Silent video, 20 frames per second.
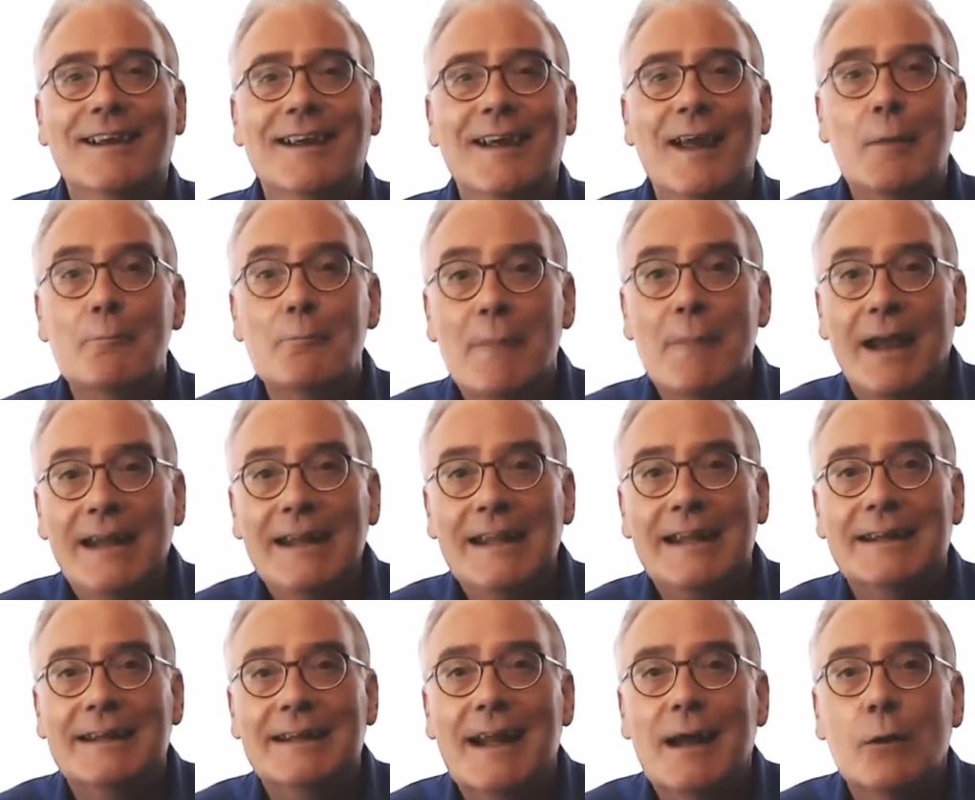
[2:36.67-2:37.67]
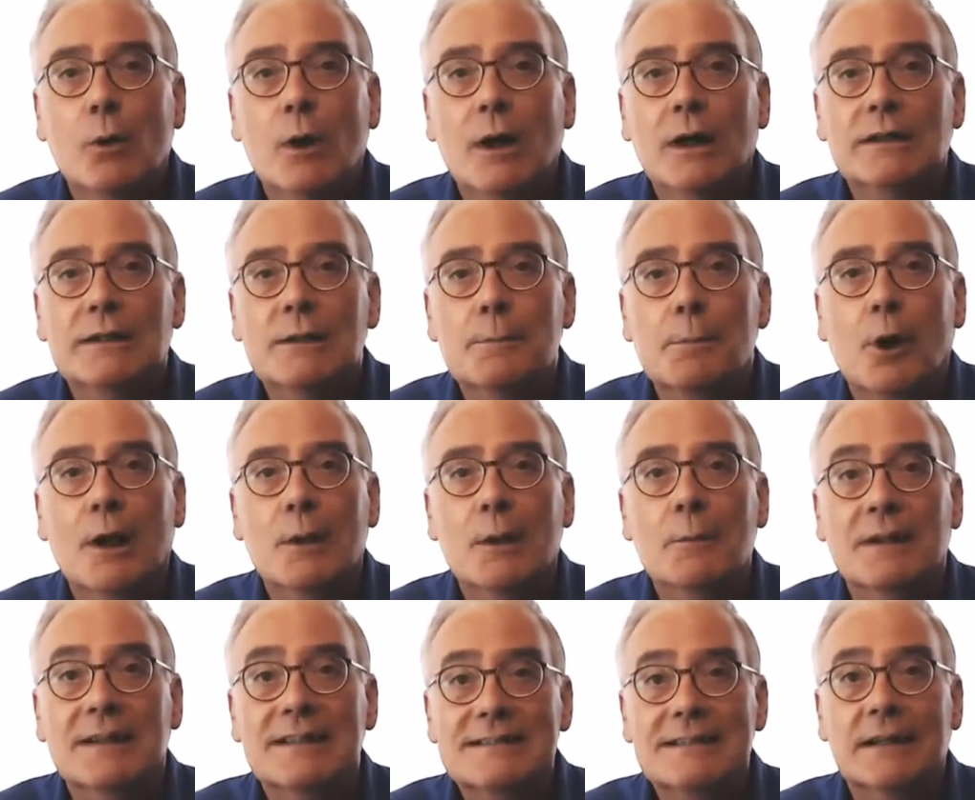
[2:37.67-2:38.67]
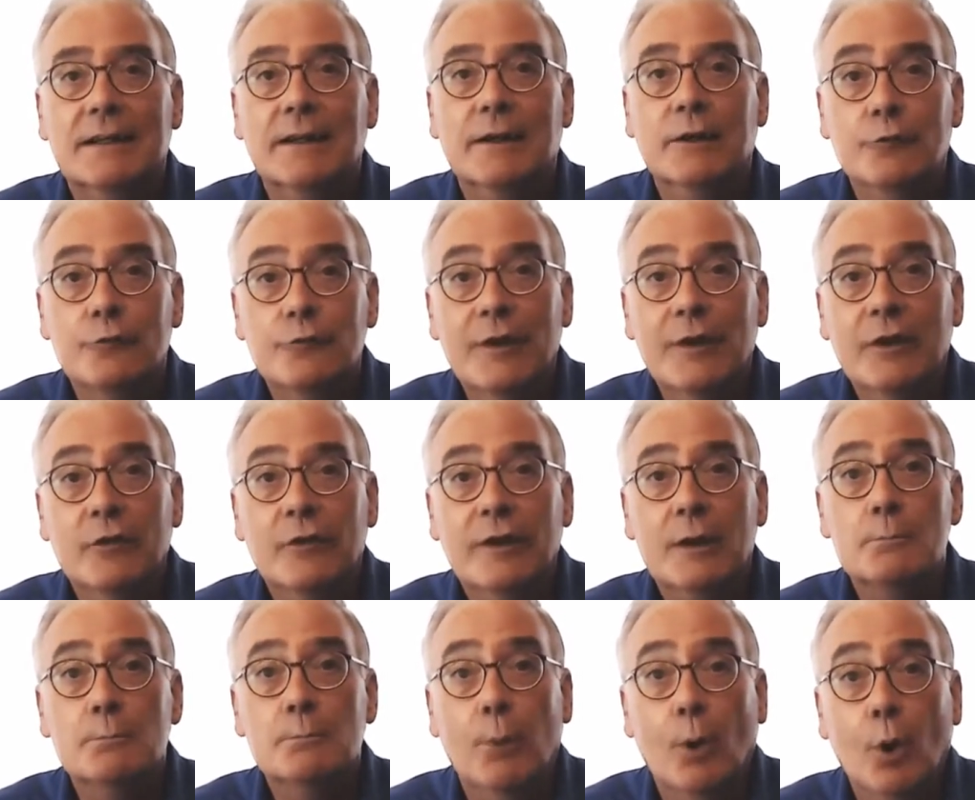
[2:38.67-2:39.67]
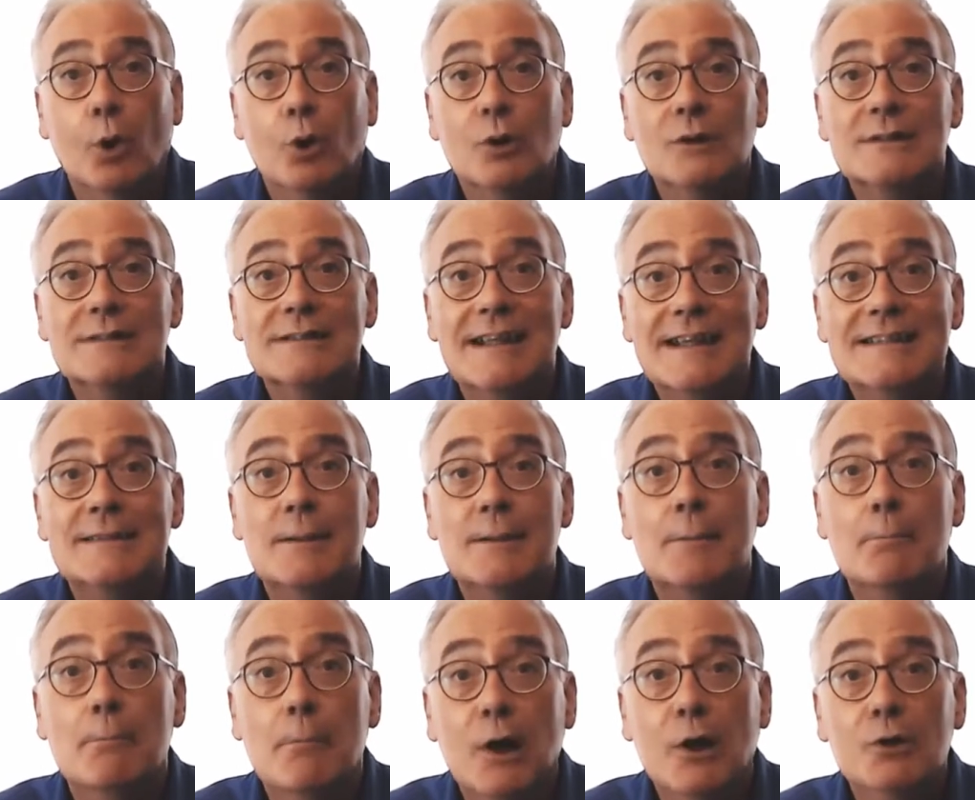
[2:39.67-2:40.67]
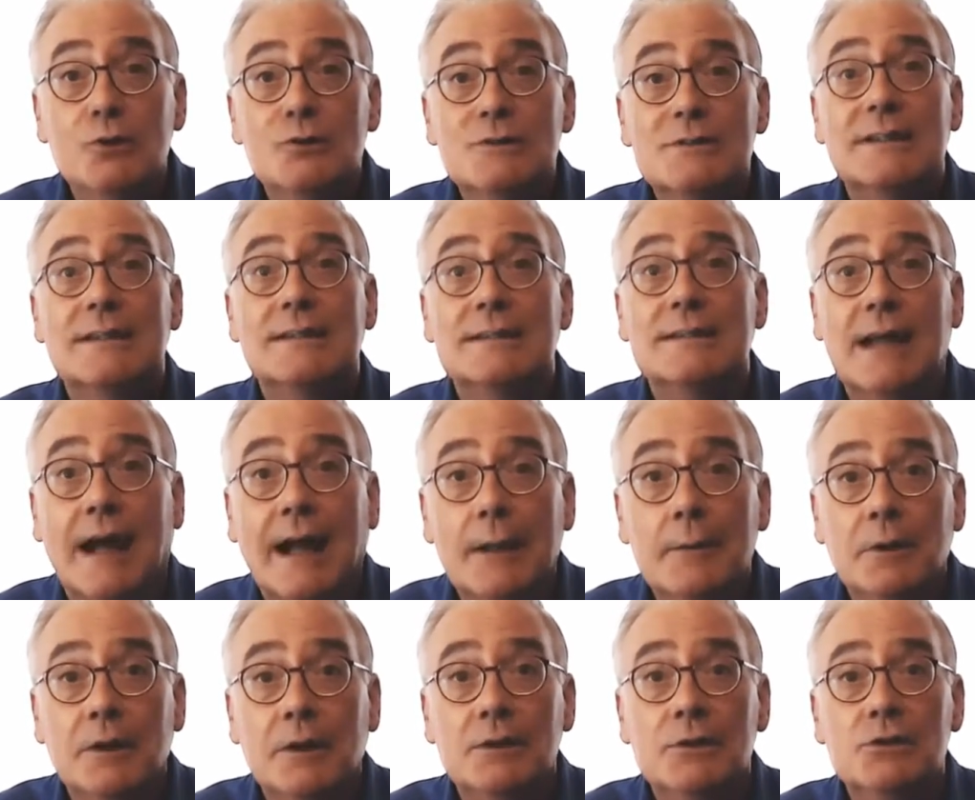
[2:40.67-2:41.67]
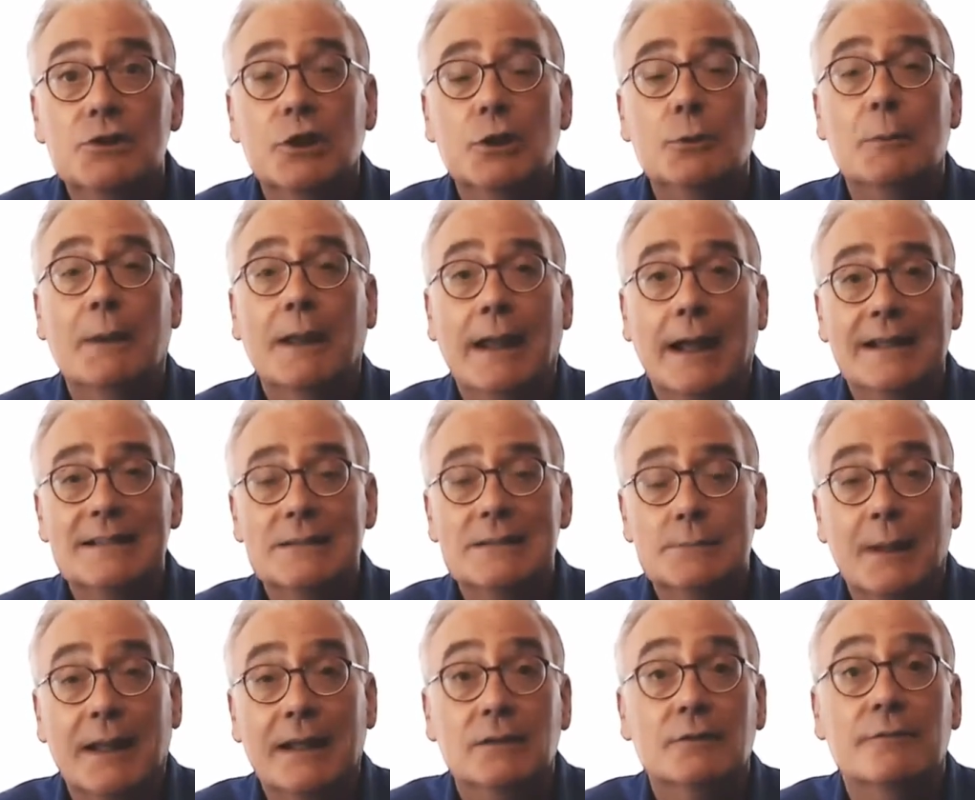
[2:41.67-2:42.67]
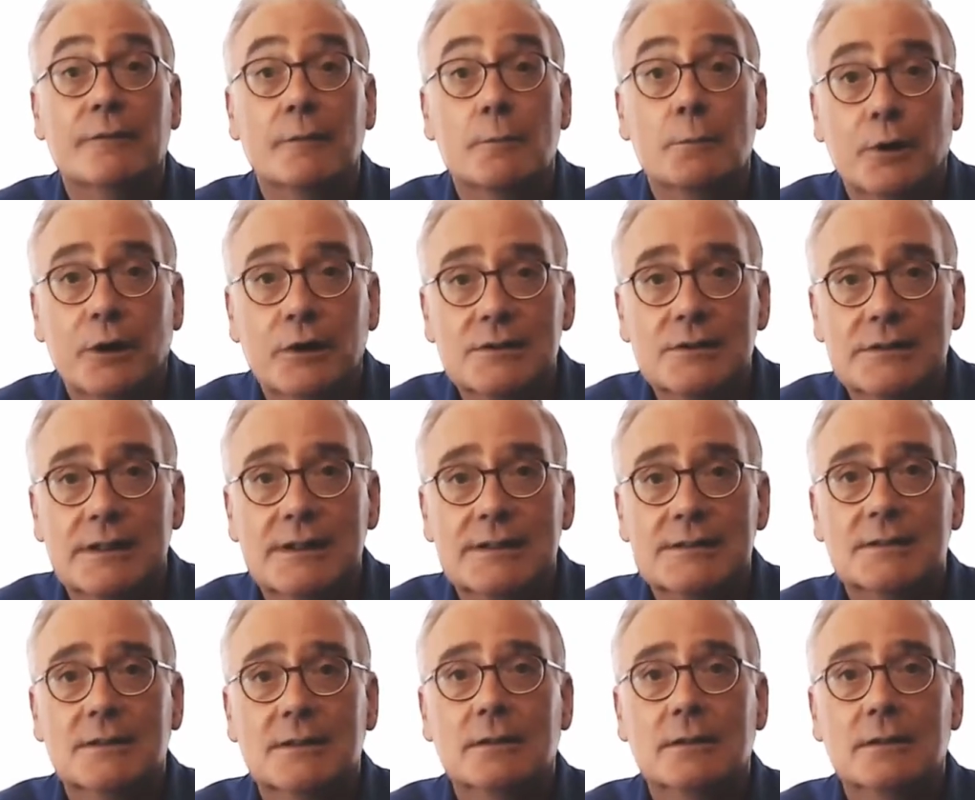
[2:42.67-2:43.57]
In many network deployments, configuring ports is the most time-consuming aspect of the process.